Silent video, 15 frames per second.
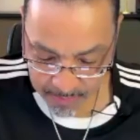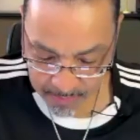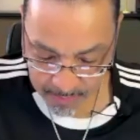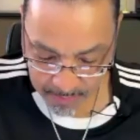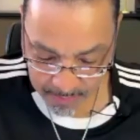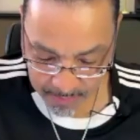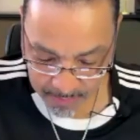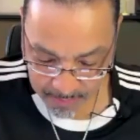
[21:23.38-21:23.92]

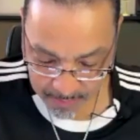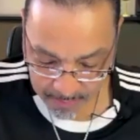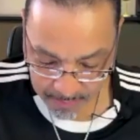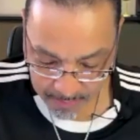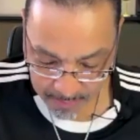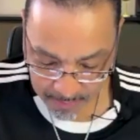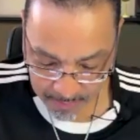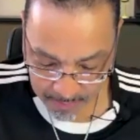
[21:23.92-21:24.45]
The
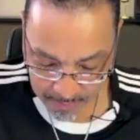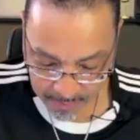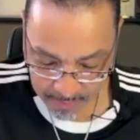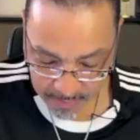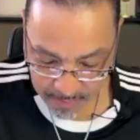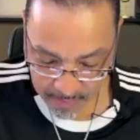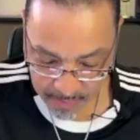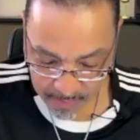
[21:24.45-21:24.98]

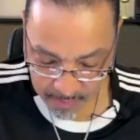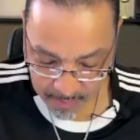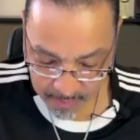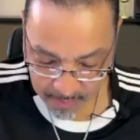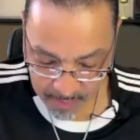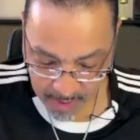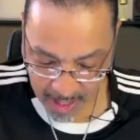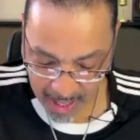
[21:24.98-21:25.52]

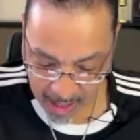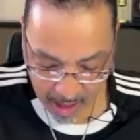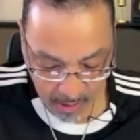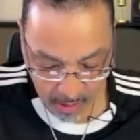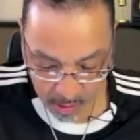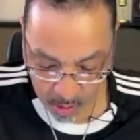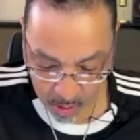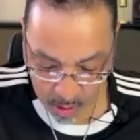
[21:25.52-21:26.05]
anger
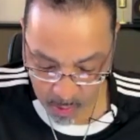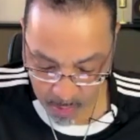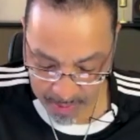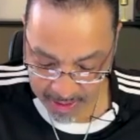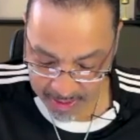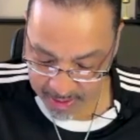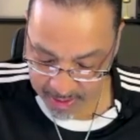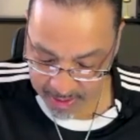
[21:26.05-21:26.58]
of the Lord will
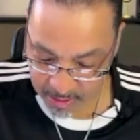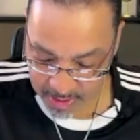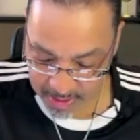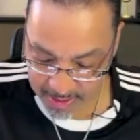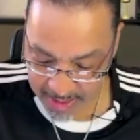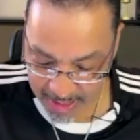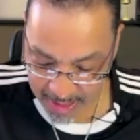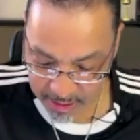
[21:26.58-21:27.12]
be kindled
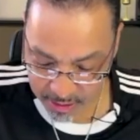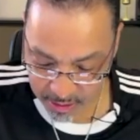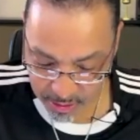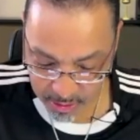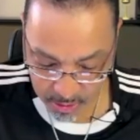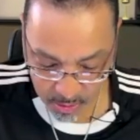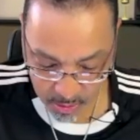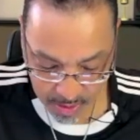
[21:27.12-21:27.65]
against
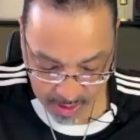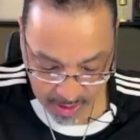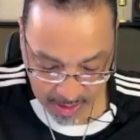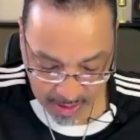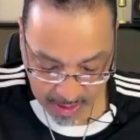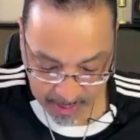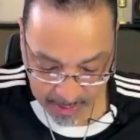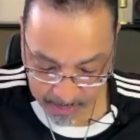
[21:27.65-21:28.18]
you,
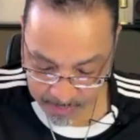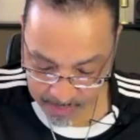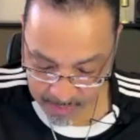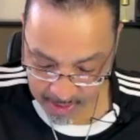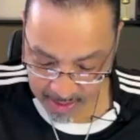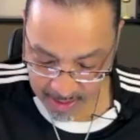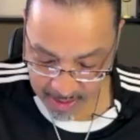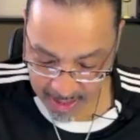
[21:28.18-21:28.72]

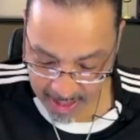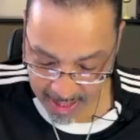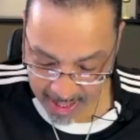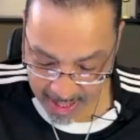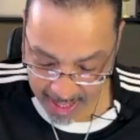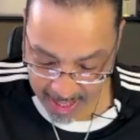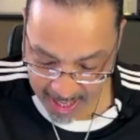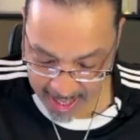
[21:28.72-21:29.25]

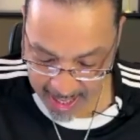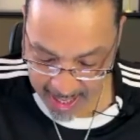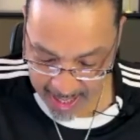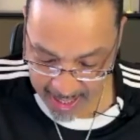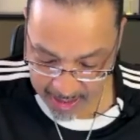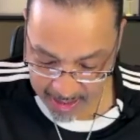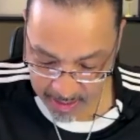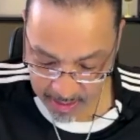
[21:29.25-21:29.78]

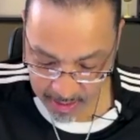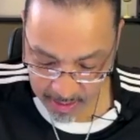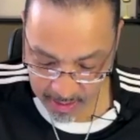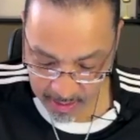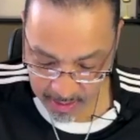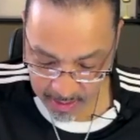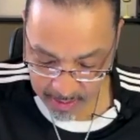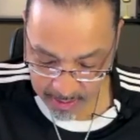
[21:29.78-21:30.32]
and
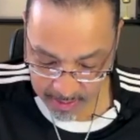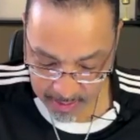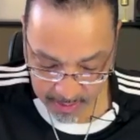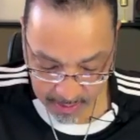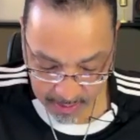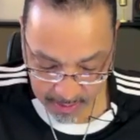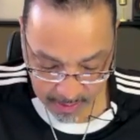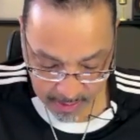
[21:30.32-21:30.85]

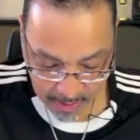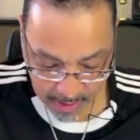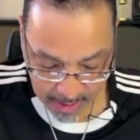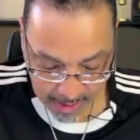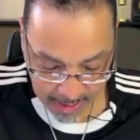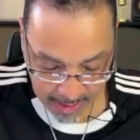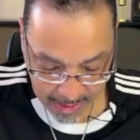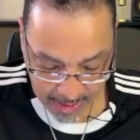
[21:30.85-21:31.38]

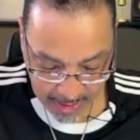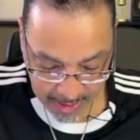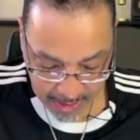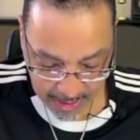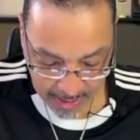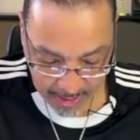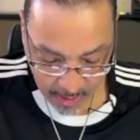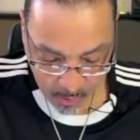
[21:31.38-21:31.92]

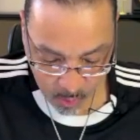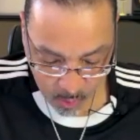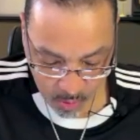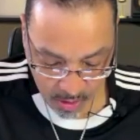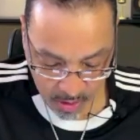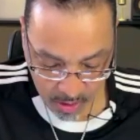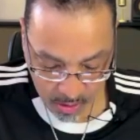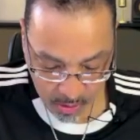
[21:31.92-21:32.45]
he
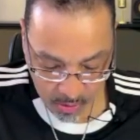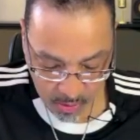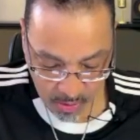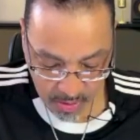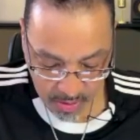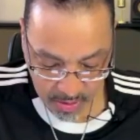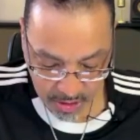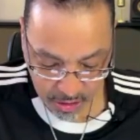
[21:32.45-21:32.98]

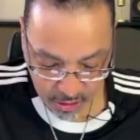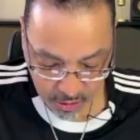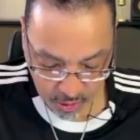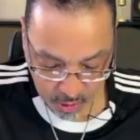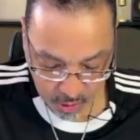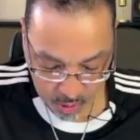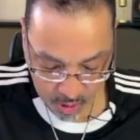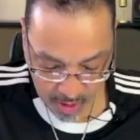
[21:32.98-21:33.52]
will
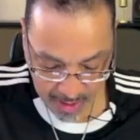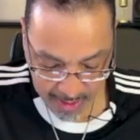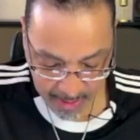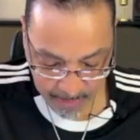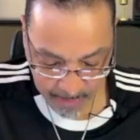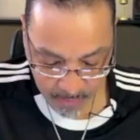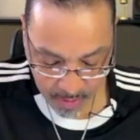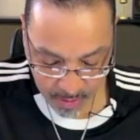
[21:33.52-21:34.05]

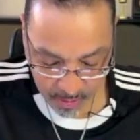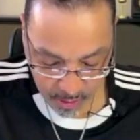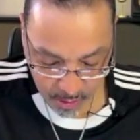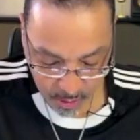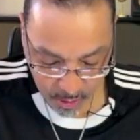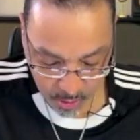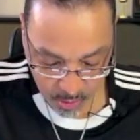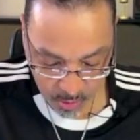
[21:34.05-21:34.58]
destroy
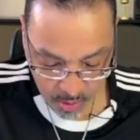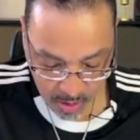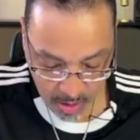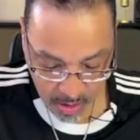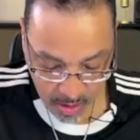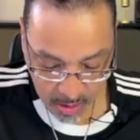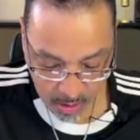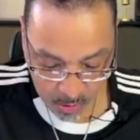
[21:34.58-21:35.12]
you
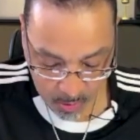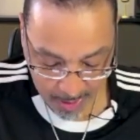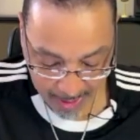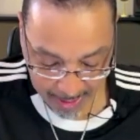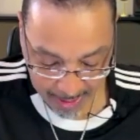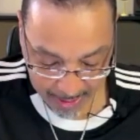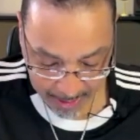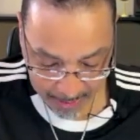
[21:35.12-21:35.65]

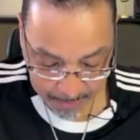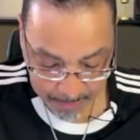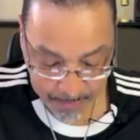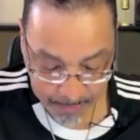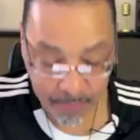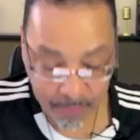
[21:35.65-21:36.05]
quickly.